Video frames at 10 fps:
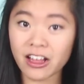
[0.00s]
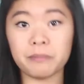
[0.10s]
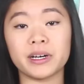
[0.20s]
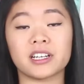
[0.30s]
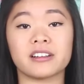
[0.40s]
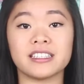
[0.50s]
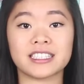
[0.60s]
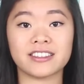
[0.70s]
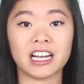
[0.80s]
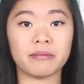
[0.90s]
I'll put her
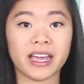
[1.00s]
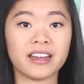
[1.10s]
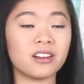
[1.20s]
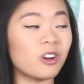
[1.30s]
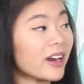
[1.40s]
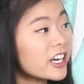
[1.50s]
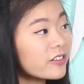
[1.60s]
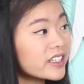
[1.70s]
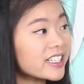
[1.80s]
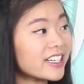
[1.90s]
Instagram handle right
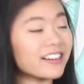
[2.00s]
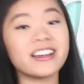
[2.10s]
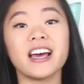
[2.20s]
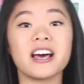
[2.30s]
over here.